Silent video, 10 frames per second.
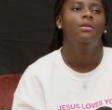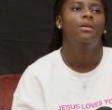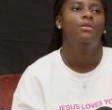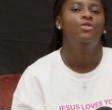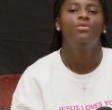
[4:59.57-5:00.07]

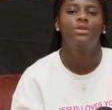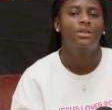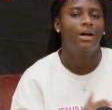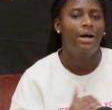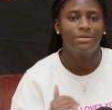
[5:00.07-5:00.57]
you would have
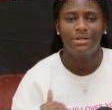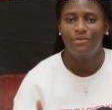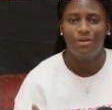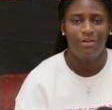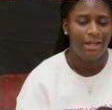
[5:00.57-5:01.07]
thought I was living
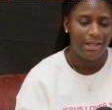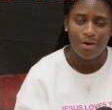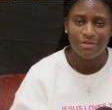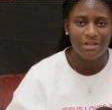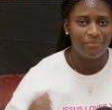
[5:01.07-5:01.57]

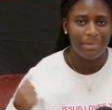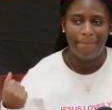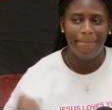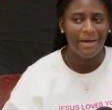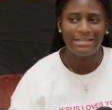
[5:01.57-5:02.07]
my
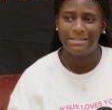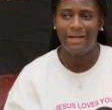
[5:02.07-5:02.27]
best life.